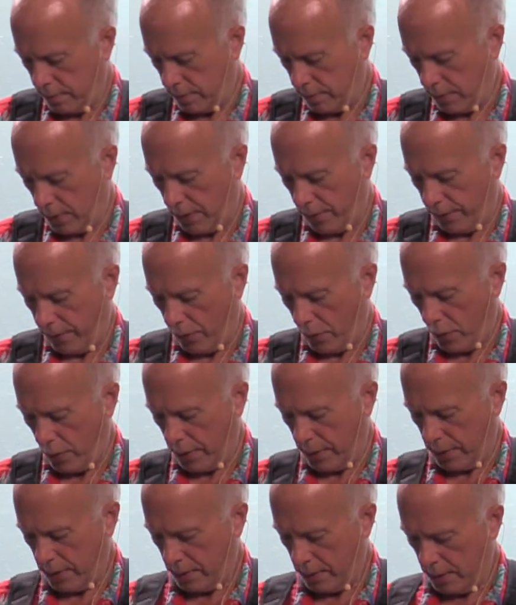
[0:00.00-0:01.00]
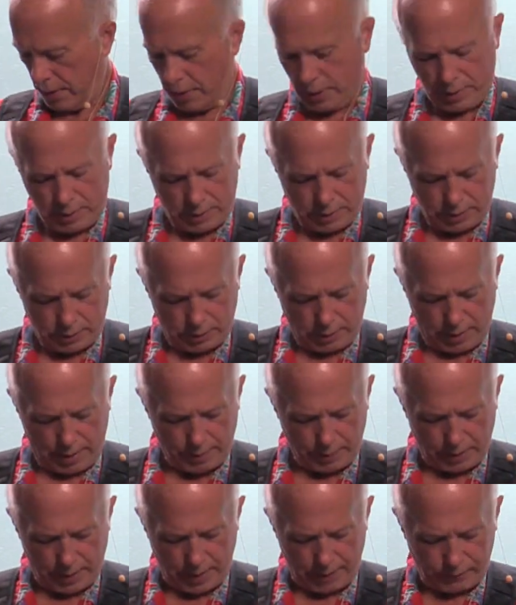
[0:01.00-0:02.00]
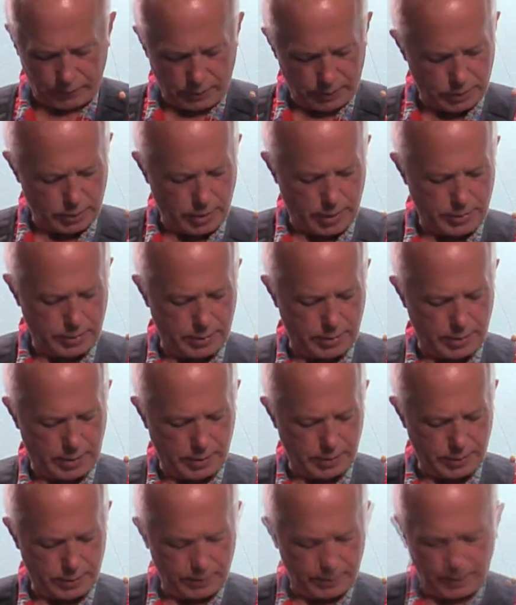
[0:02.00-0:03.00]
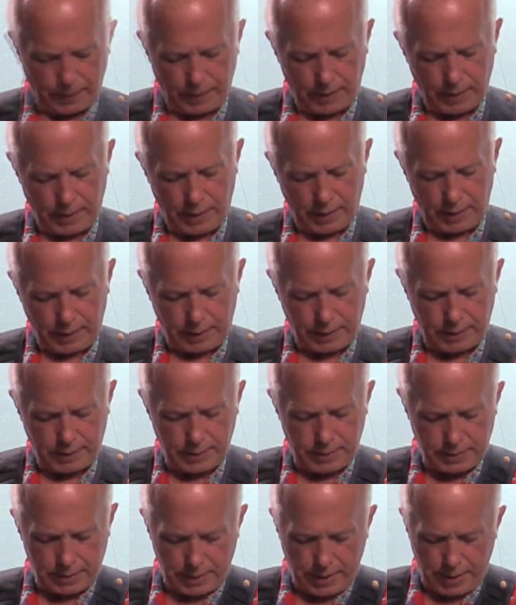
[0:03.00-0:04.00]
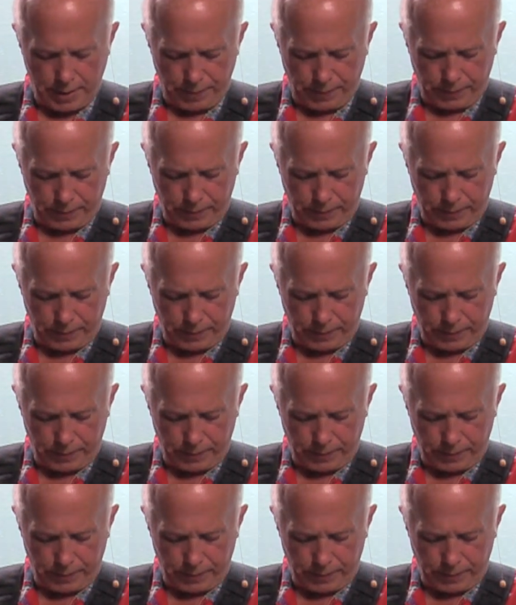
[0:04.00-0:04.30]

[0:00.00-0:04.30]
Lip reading: avoid. So I'm going to have to adjust this and get this up.